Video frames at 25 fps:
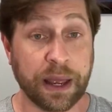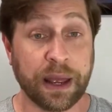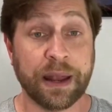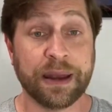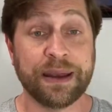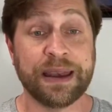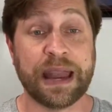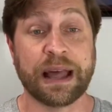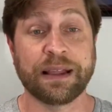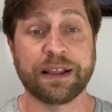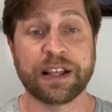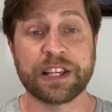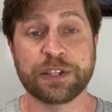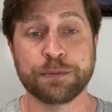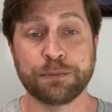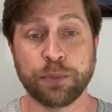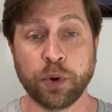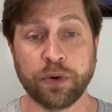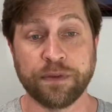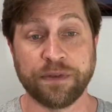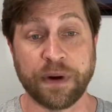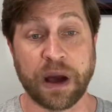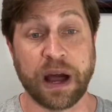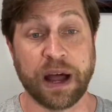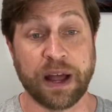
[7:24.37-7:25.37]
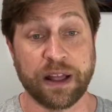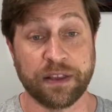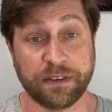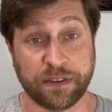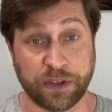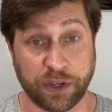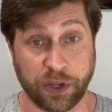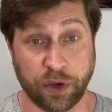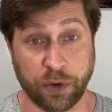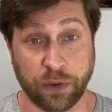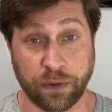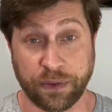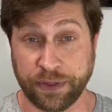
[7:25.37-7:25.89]
Now let's move on
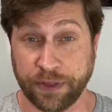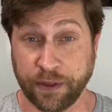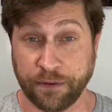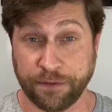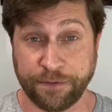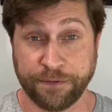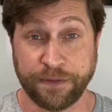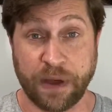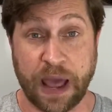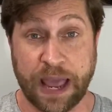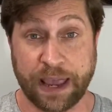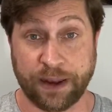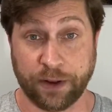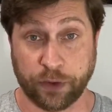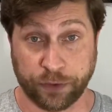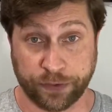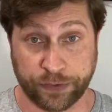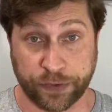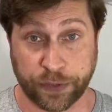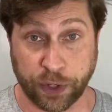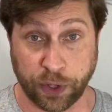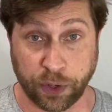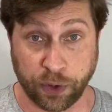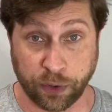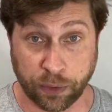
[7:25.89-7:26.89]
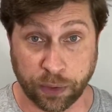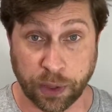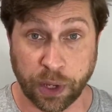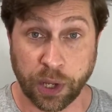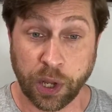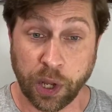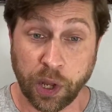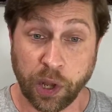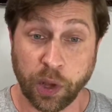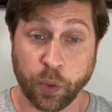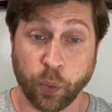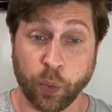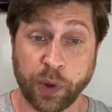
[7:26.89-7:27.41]
to the final two,
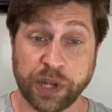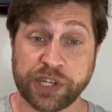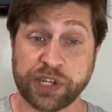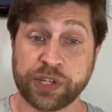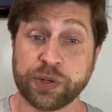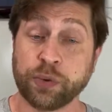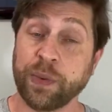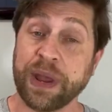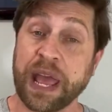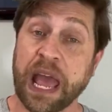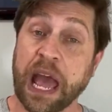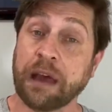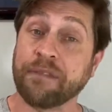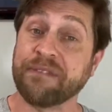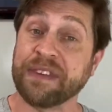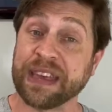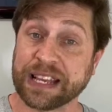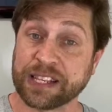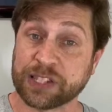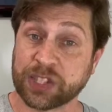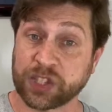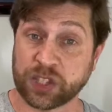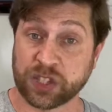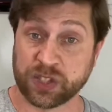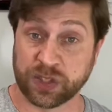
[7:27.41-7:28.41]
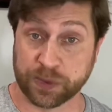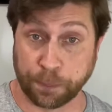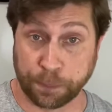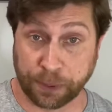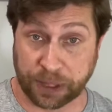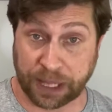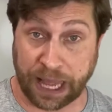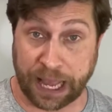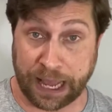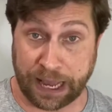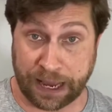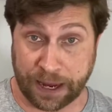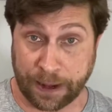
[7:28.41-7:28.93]
which we have
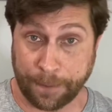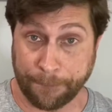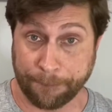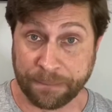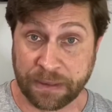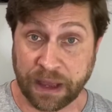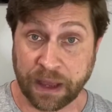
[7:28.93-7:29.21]
explain.